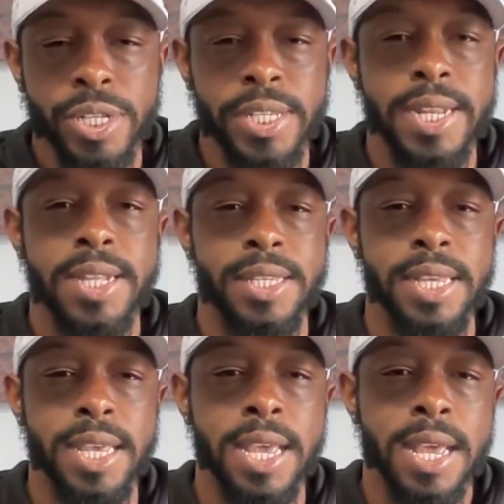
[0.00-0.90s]

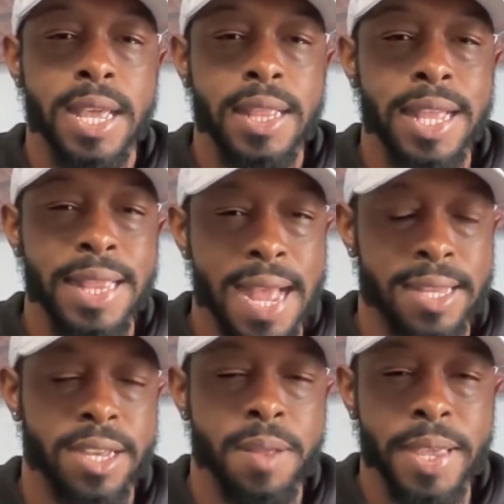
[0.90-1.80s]
Tennessee, then
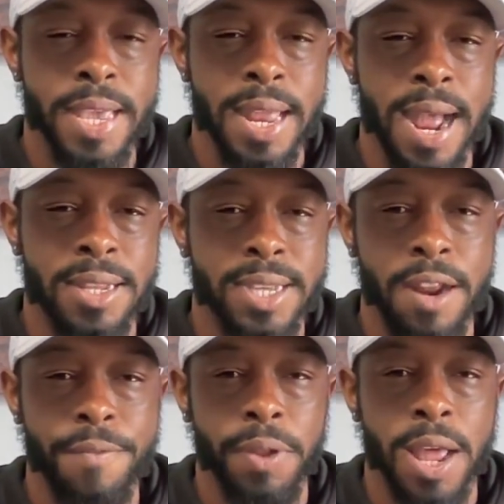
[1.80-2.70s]
that's going to be it. I just
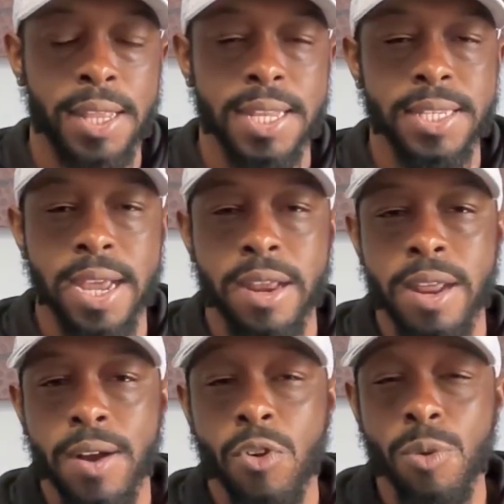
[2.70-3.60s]
kind of feel like that
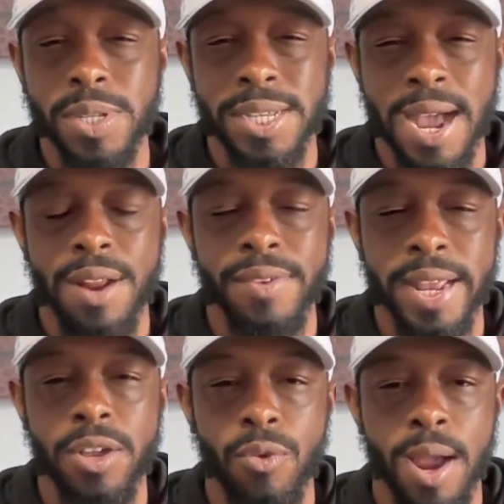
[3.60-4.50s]
secondary room is kind of
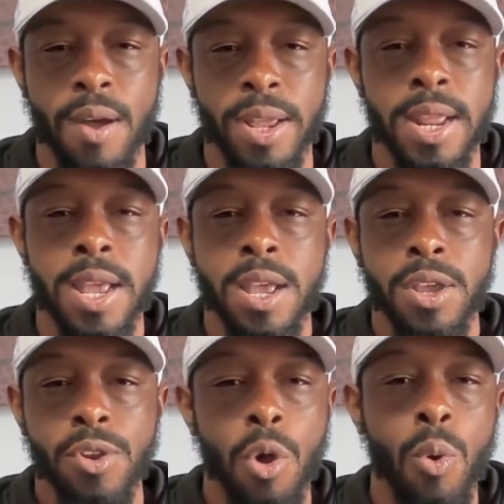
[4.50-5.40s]
getting crowded. You don't want